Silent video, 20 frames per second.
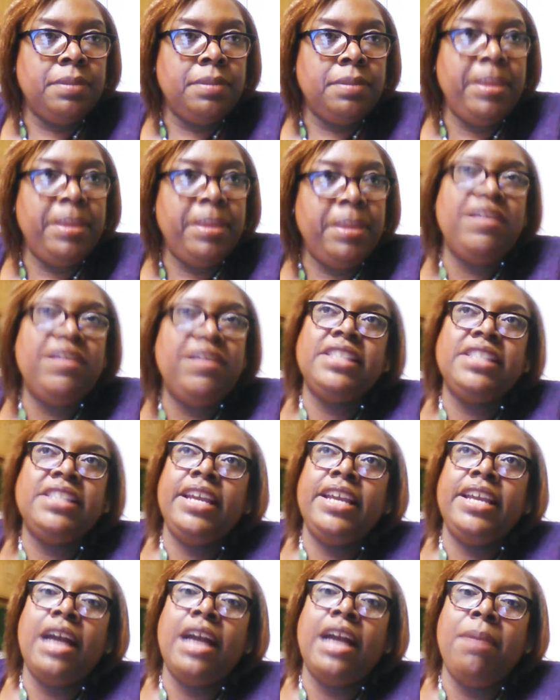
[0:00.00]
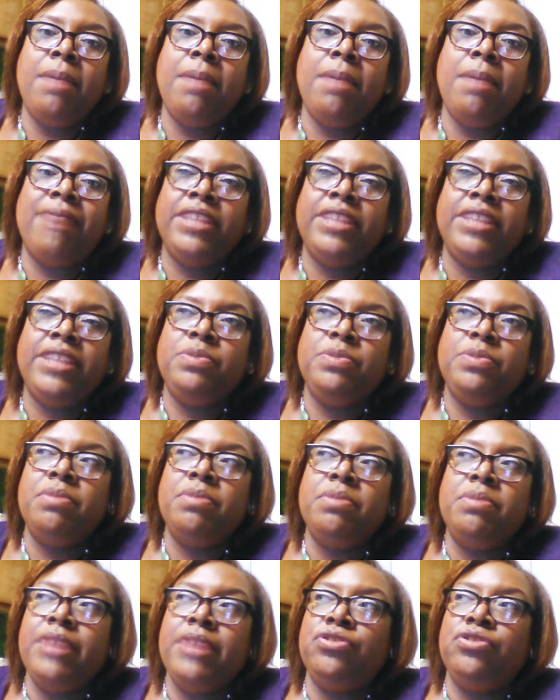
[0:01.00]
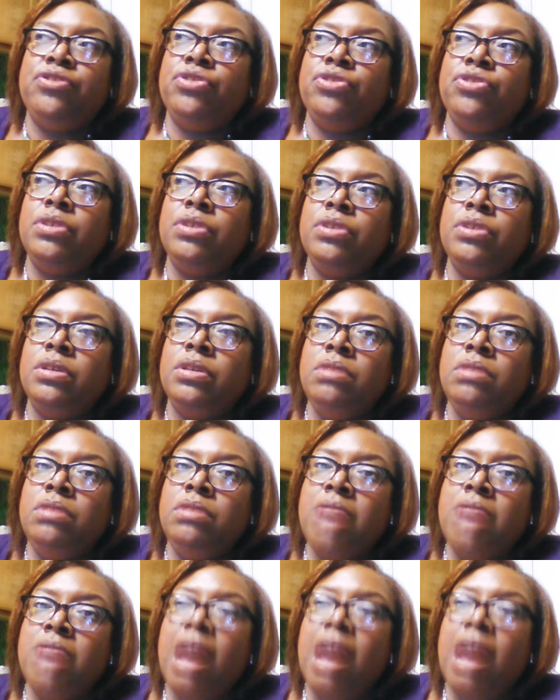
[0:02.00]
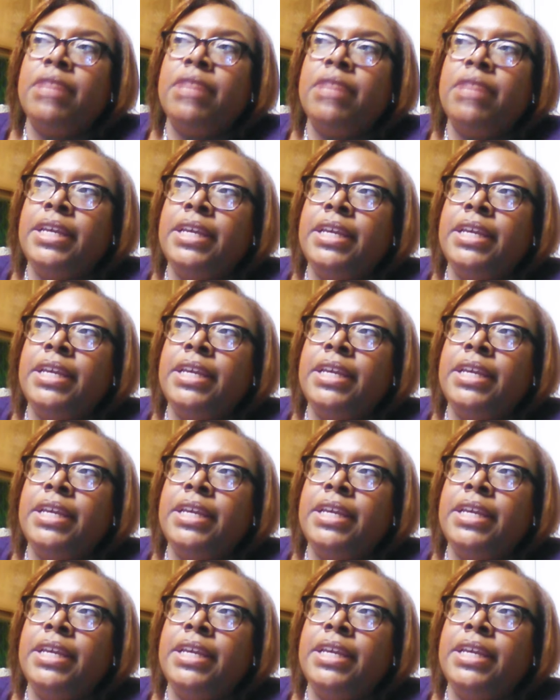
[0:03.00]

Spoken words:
if I said call my Facebook Messenger, you called in.